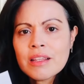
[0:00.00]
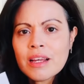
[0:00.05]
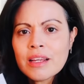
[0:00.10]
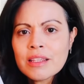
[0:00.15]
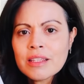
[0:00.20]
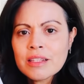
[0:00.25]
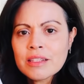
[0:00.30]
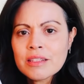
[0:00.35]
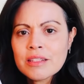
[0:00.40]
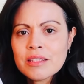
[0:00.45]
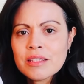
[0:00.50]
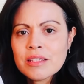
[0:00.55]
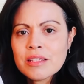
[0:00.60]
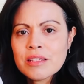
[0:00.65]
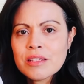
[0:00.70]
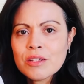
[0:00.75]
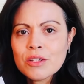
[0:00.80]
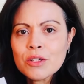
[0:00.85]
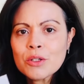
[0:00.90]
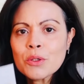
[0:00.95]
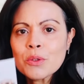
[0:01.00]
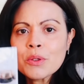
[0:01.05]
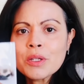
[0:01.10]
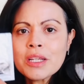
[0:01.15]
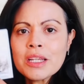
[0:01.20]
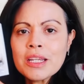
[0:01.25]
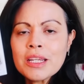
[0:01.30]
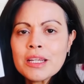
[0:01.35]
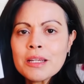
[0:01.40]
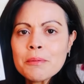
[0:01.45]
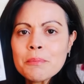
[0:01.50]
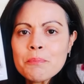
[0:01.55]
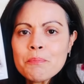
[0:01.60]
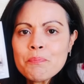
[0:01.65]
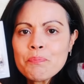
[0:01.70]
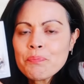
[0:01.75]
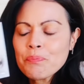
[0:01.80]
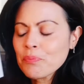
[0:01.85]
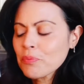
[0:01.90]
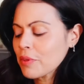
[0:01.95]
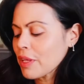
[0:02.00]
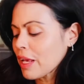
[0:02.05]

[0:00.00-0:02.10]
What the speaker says: I think this is their cream,